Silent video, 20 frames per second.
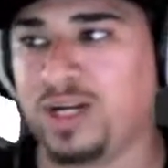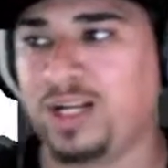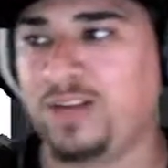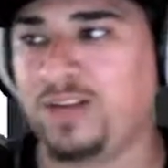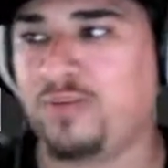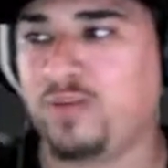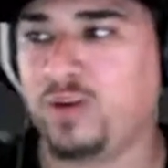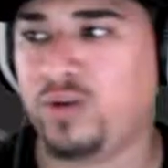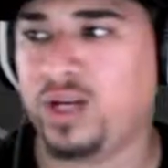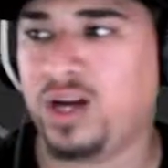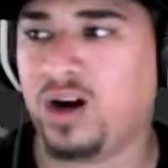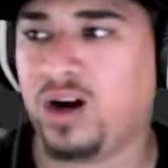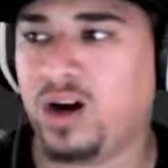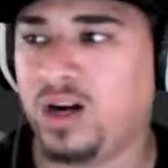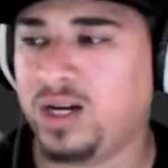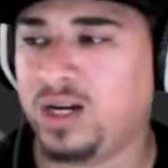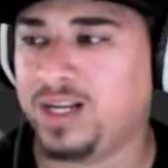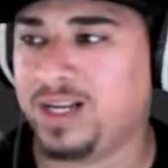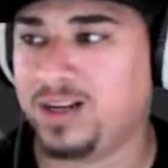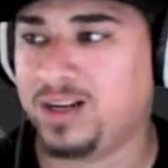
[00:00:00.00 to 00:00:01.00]
If we are
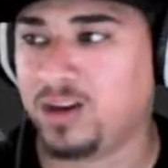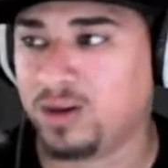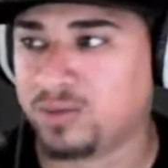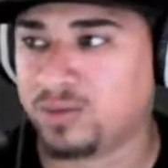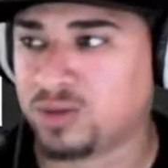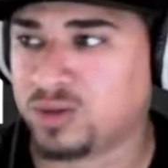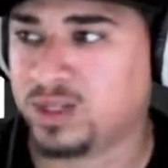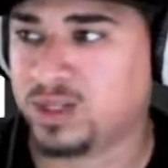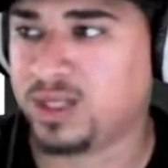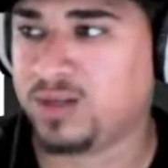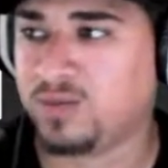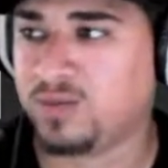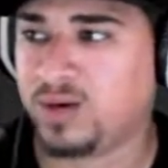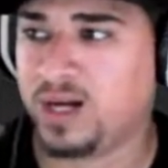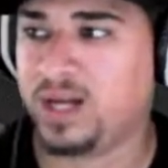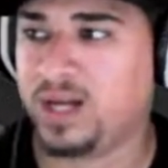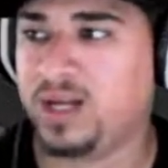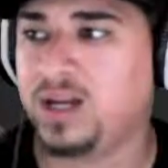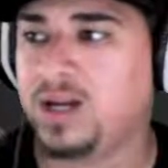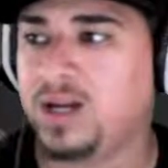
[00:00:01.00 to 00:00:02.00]
in an uptrend,
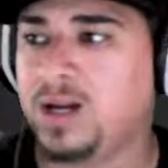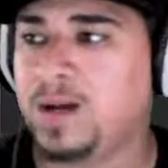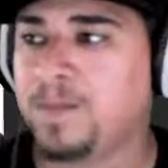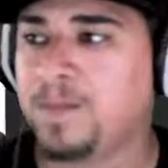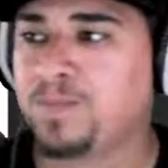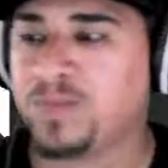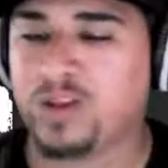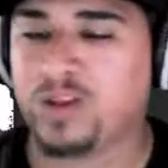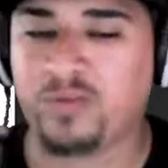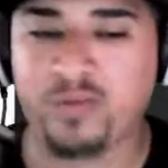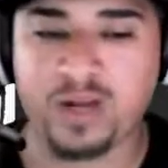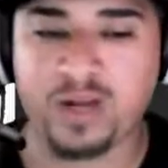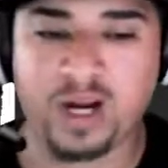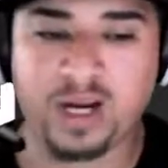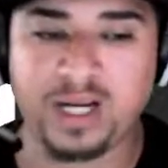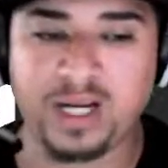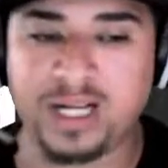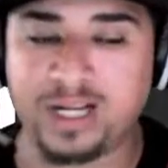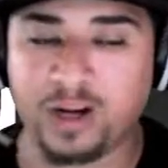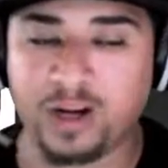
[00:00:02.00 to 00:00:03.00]
right? If we are
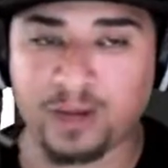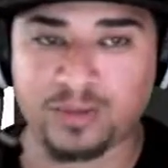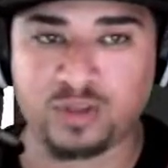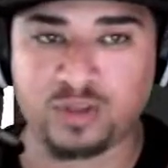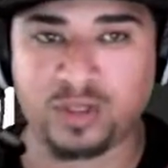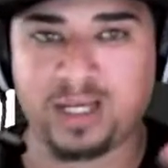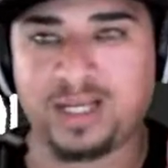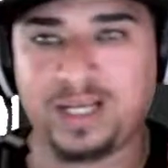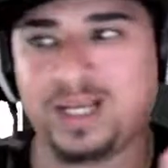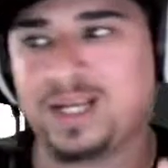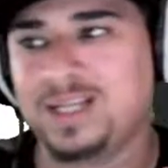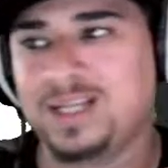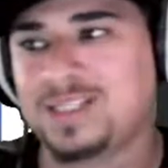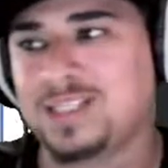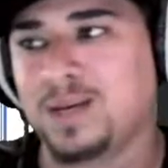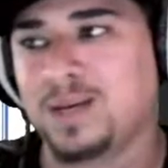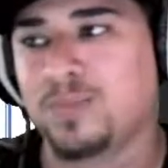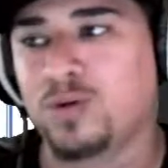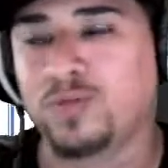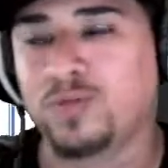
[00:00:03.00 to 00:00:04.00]
in an uptrend, it's the
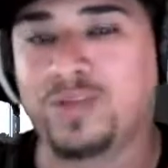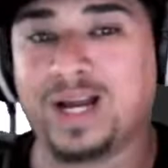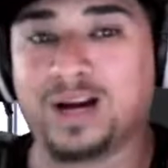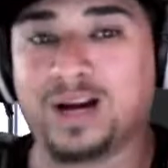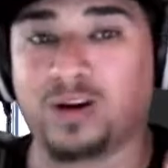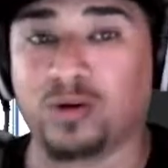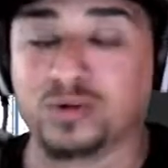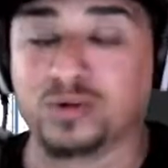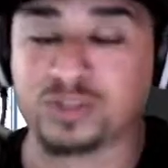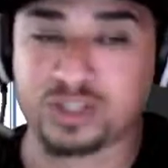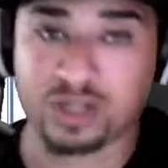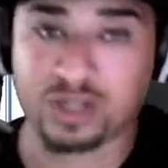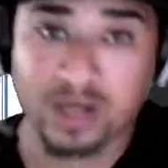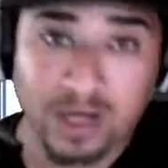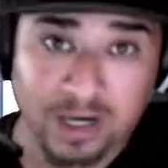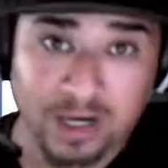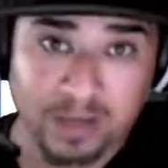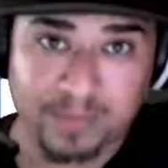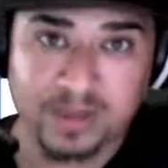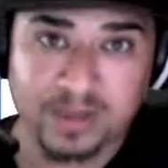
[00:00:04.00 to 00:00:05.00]
move that goes
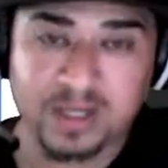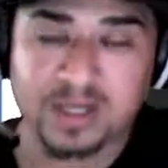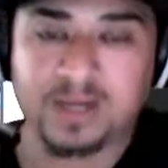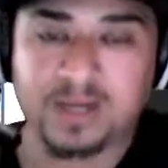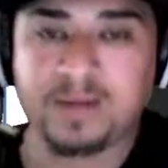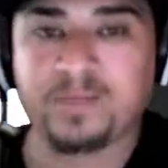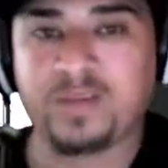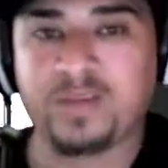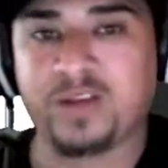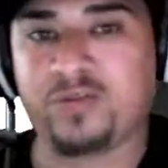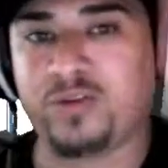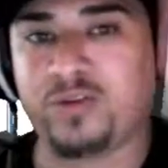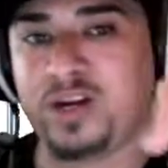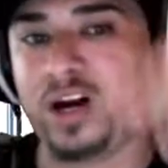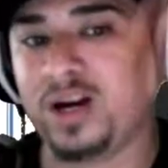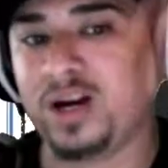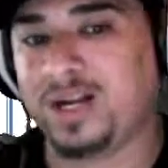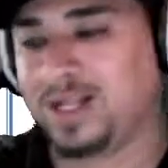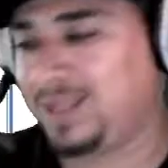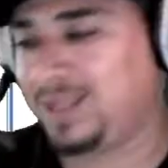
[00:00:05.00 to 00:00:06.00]
up. If we are
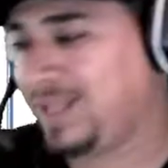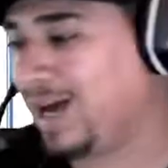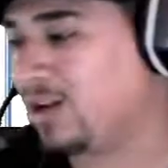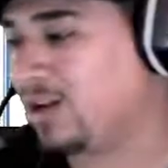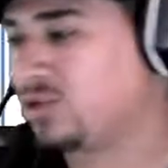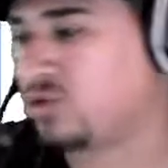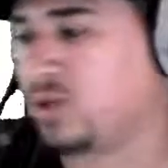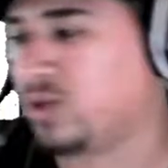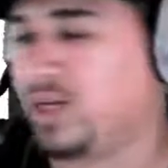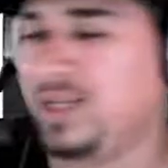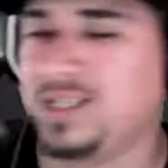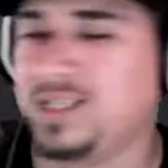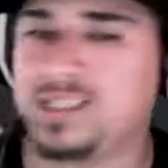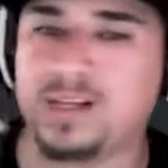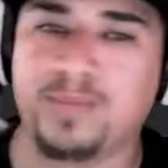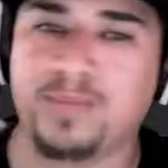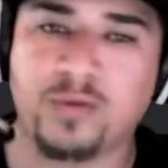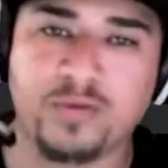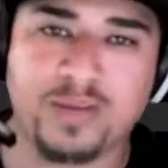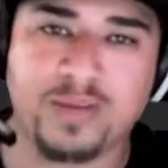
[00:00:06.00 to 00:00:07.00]
in a downtrend, it's the
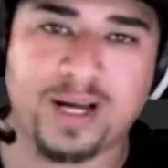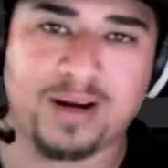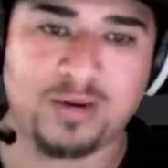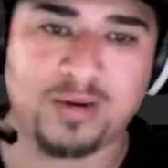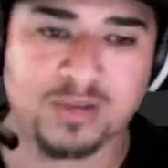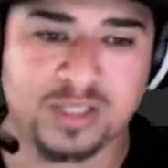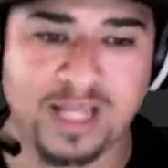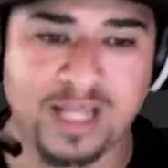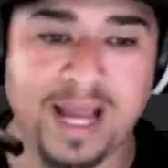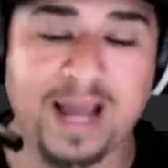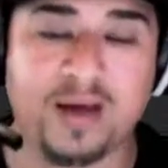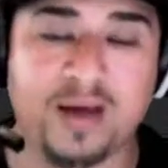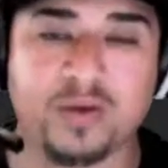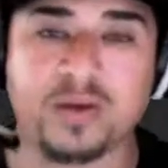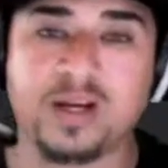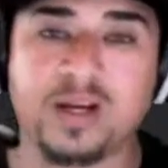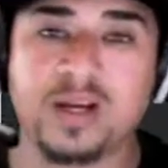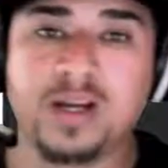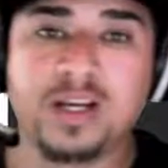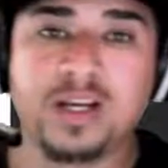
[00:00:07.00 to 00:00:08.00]
move that goes down.
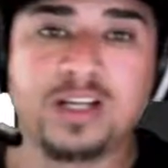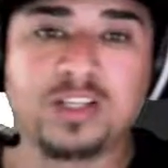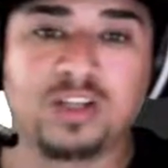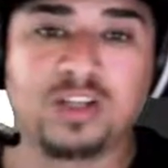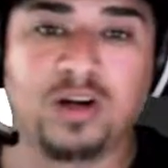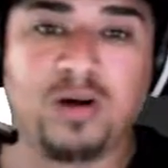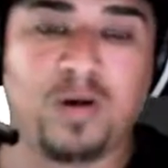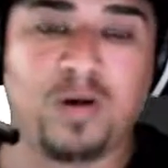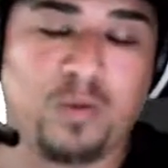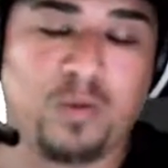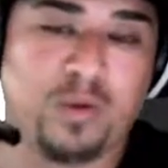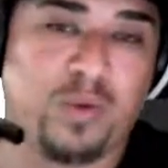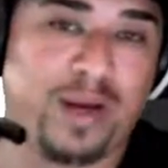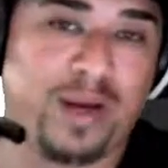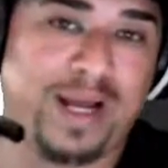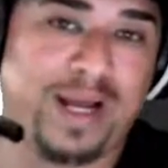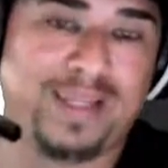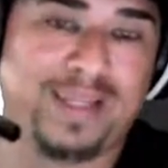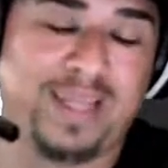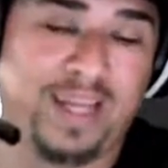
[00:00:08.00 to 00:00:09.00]
So we want to
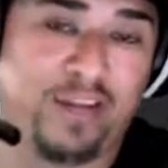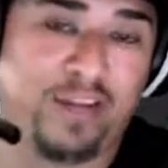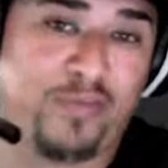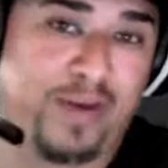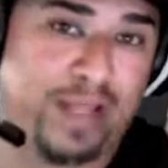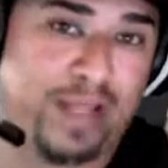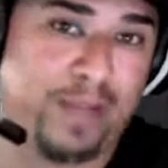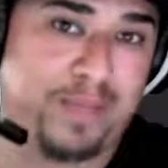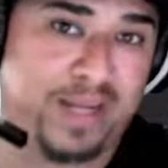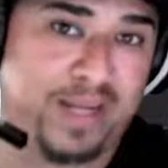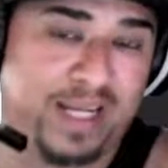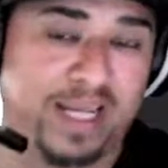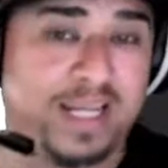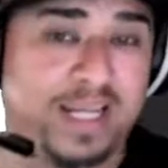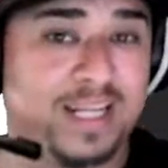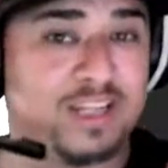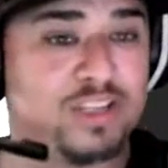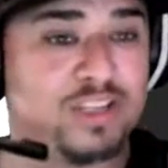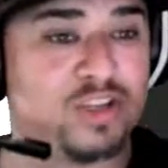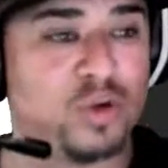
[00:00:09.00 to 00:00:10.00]
identify the
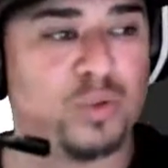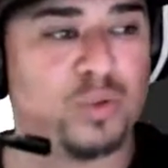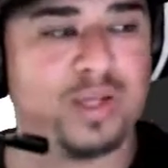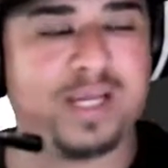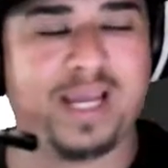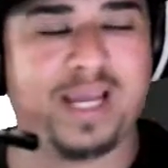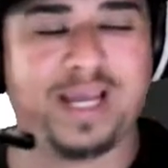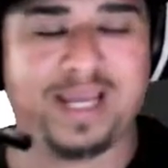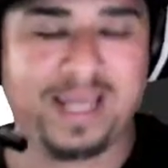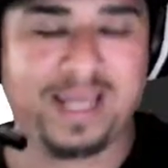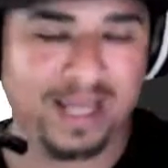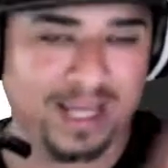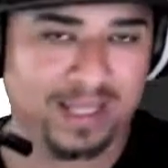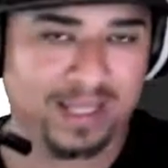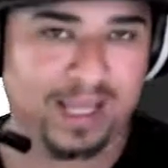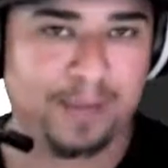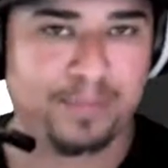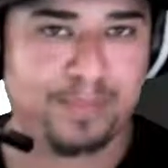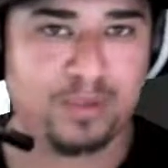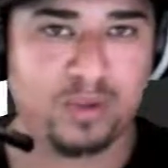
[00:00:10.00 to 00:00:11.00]
beginning, so we get in at
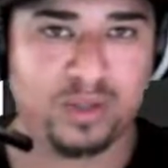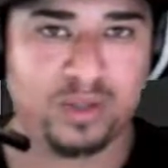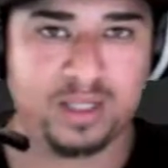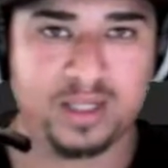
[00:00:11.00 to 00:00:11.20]
that point.